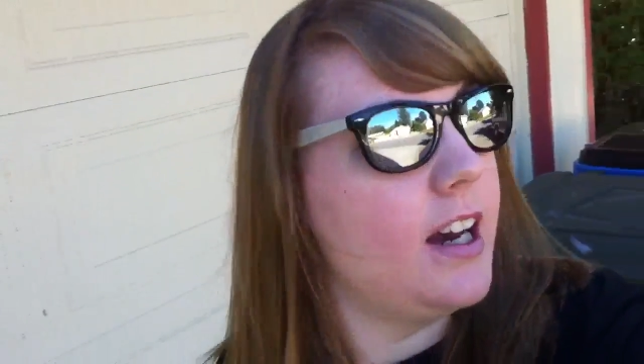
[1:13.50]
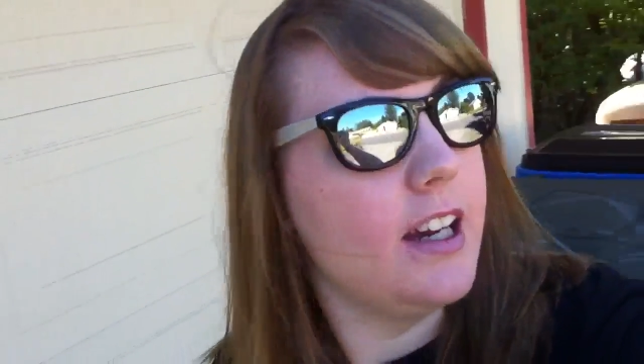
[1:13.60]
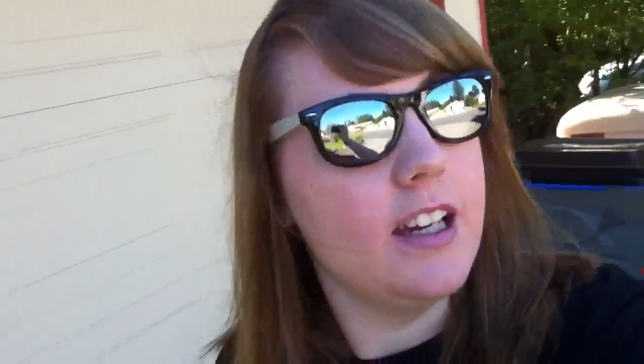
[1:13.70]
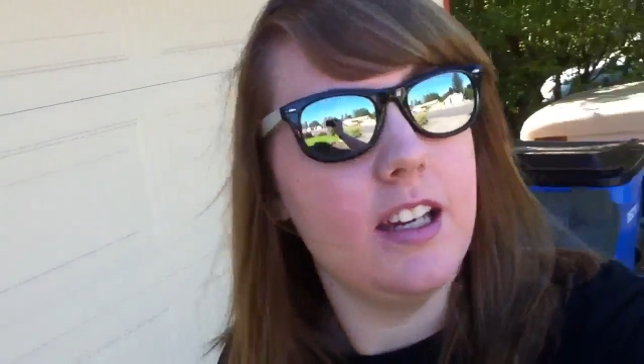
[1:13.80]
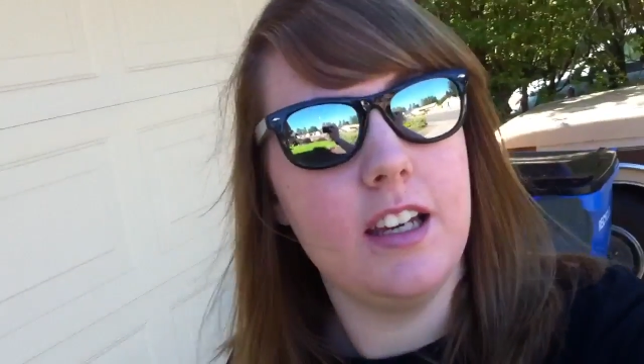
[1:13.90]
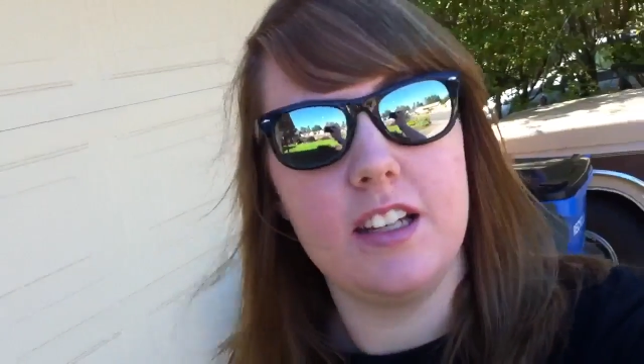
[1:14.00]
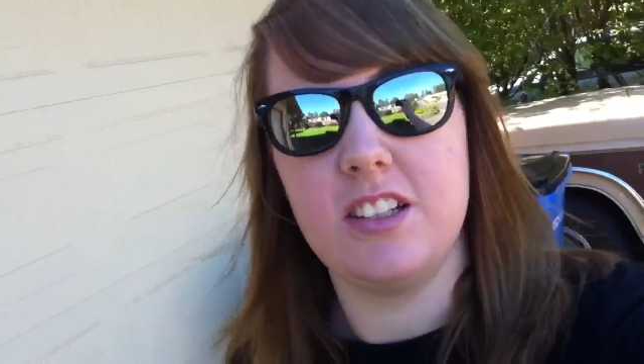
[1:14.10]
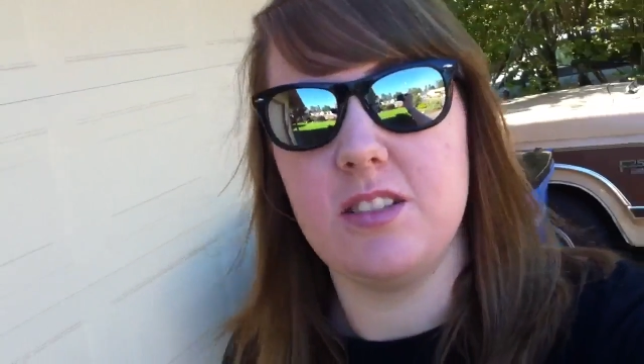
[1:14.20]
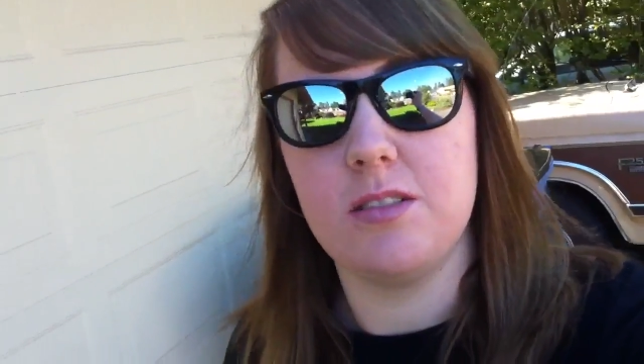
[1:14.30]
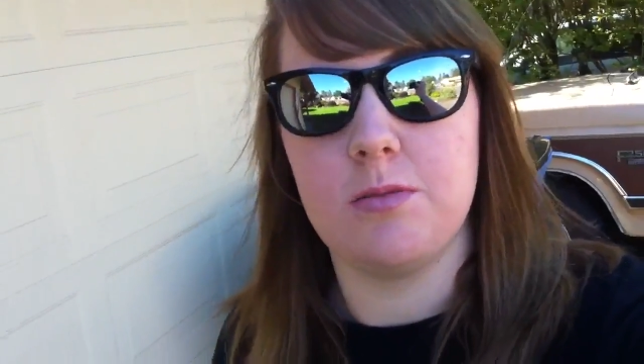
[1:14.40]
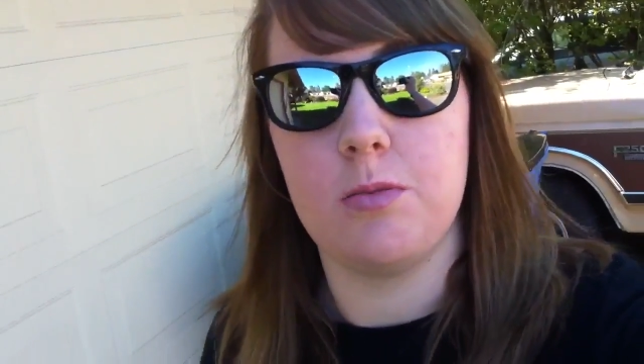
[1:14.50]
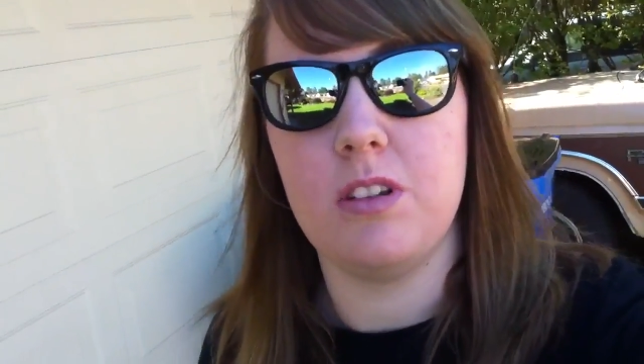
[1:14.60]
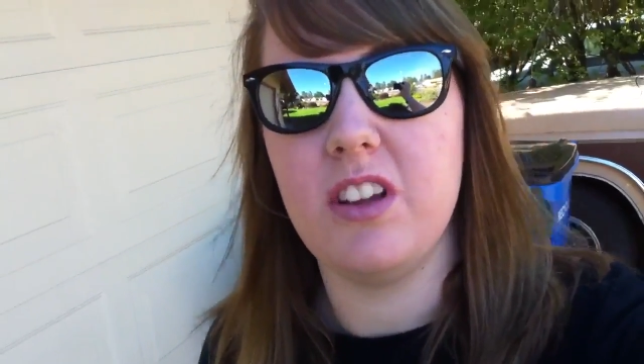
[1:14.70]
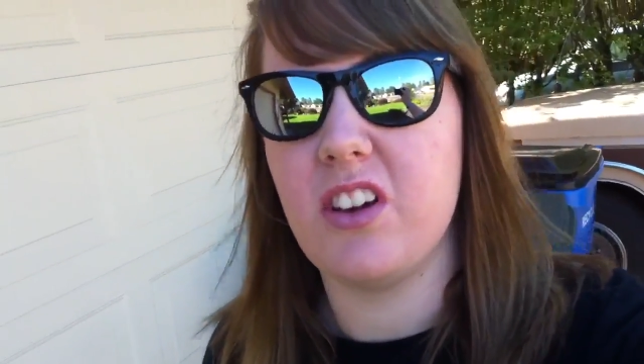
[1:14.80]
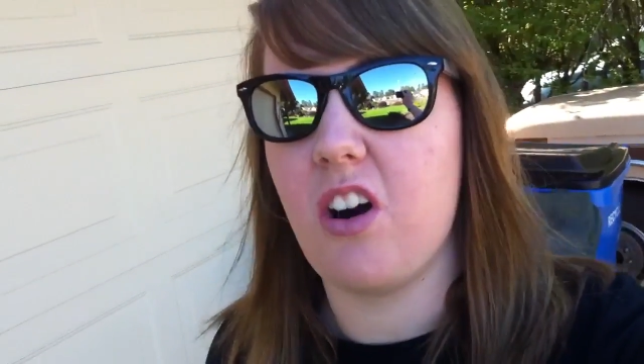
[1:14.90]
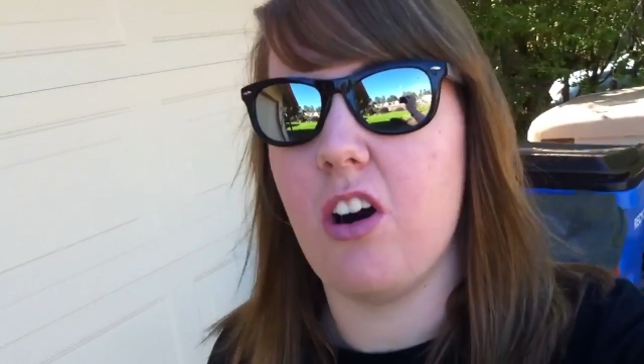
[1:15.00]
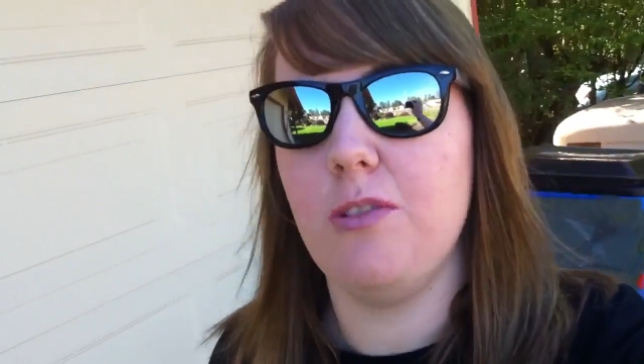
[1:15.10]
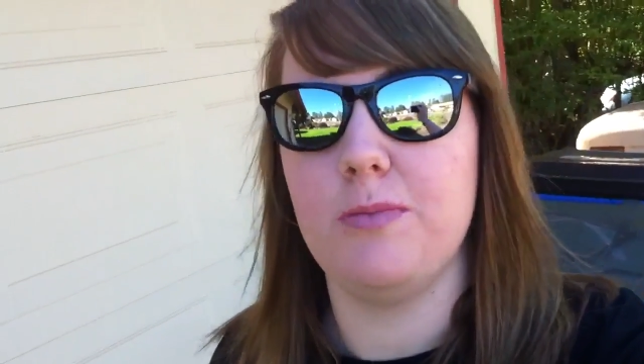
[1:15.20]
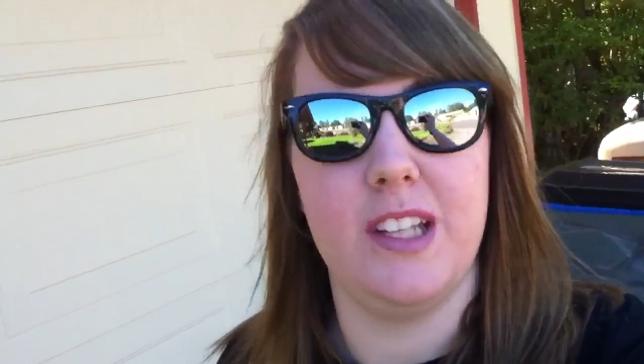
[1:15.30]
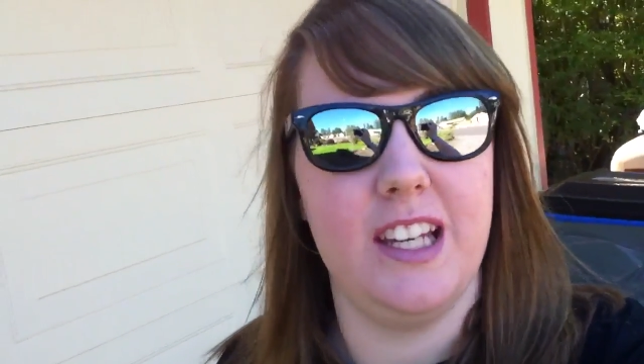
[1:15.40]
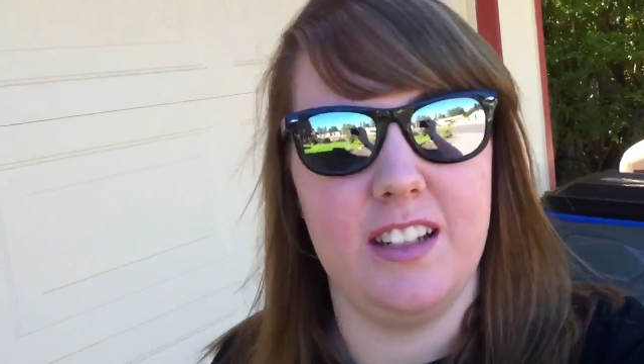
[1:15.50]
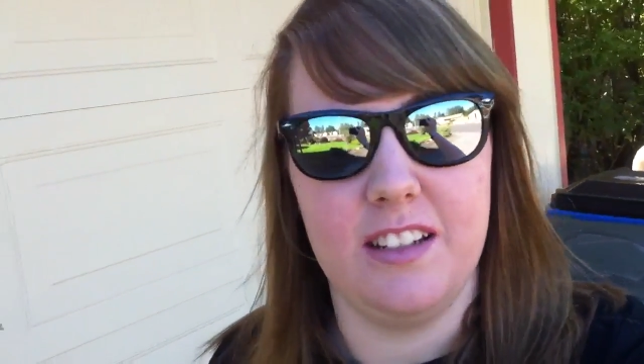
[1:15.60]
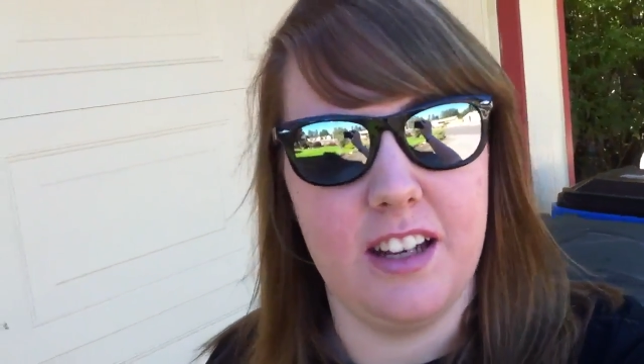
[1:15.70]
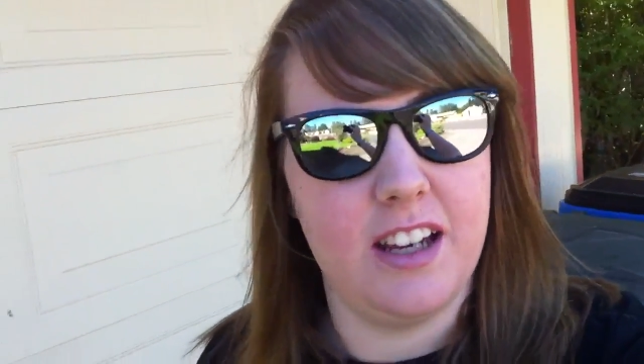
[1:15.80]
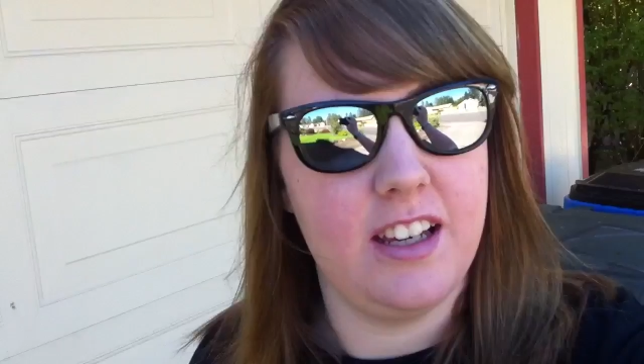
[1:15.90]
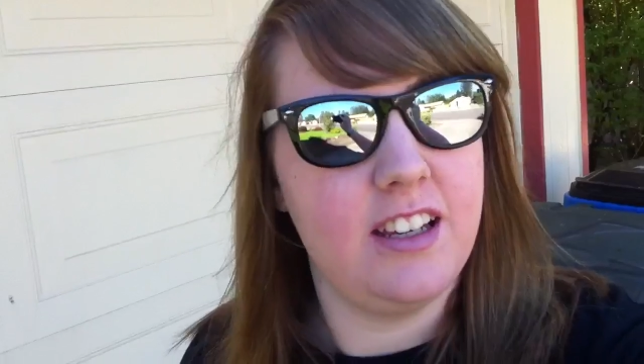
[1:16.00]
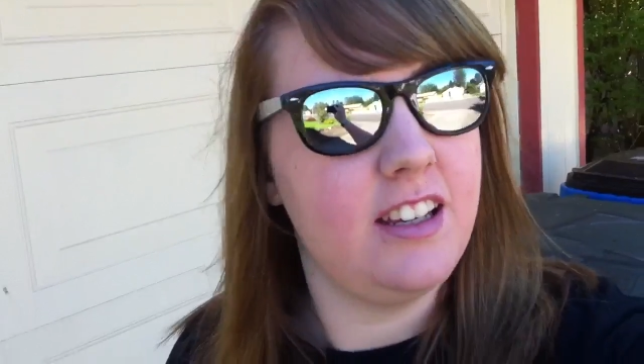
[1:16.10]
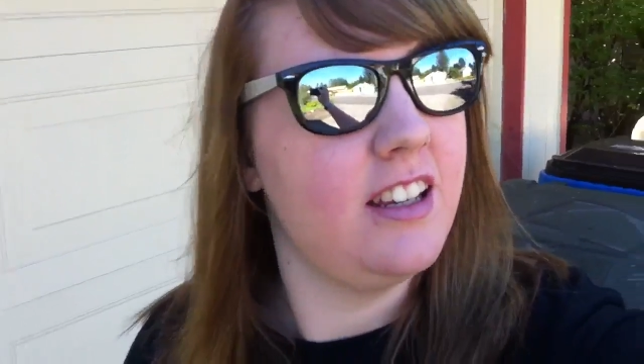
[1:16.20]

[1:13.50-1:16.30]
it's really calm day today.